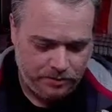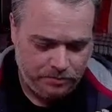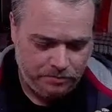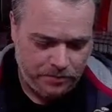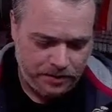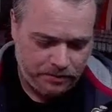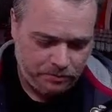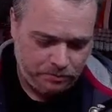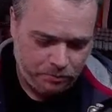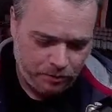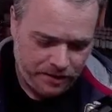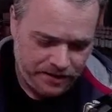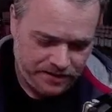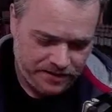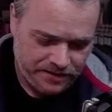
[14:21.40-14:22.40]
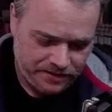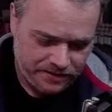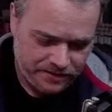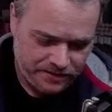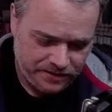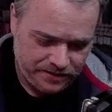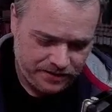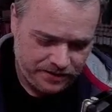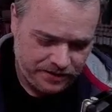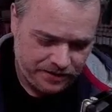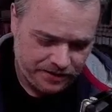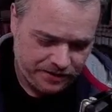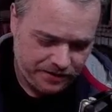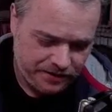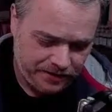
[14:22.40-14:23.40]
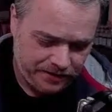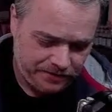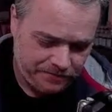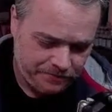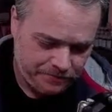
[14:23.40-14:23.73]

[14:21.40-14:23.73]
metal brace is in there good.